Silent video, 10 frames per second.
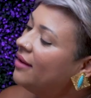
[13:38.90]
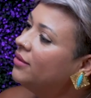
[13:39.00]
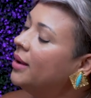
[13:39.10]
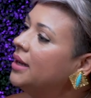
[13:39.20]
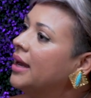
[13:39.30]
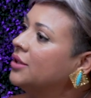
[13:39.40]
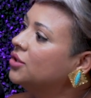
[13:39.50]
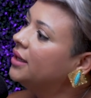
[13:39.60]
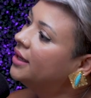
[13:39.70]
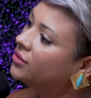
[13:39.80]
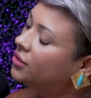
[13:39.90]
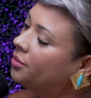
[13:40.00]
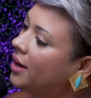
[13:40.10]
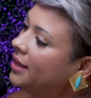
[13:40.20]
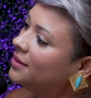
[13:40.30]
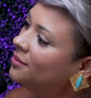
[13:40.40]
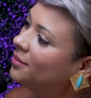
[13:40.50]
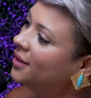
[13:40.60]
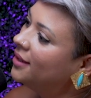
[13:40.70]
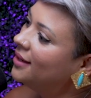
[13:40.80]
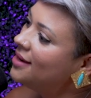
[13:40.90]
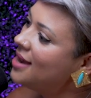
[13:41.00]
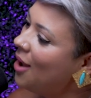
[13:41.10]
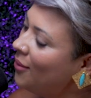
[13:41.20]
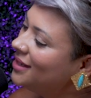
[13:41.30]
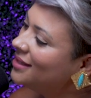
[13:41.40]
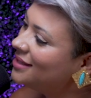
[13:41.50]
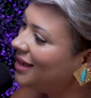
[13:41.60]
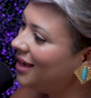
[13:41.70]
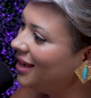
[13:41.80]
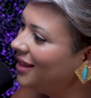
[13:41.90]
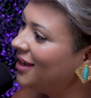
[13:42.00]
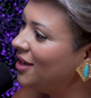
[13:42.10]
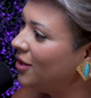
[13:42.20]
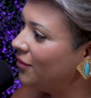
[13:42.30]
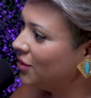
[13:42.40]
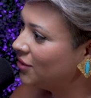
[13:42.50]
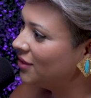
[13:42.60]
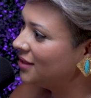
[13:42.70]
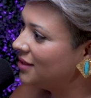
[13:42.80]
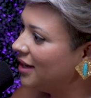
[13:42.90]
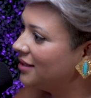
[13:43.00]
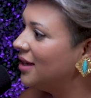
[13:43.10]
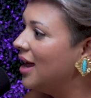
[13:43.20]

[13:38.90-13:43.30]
everybody actually gets surprising. But now I see the key of your success.